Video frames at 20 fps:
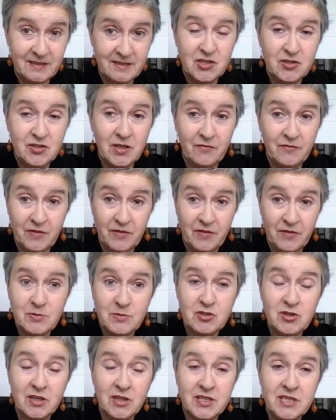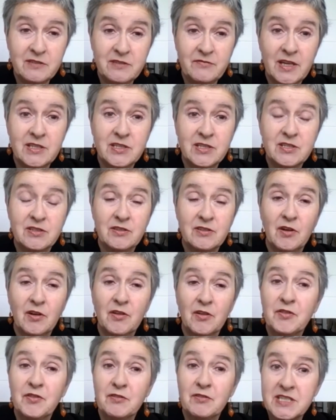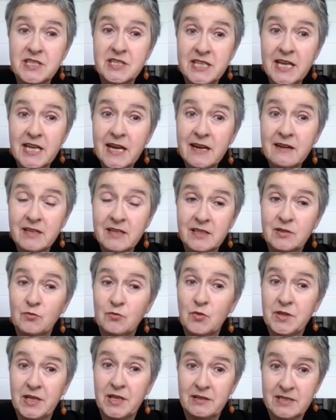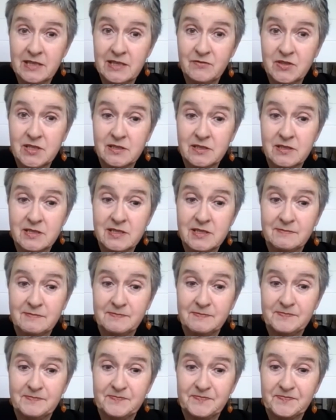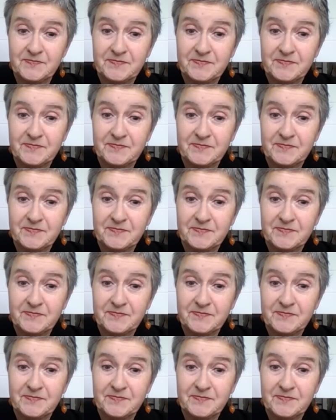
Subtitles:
very obstructive and authoritarian without evidence.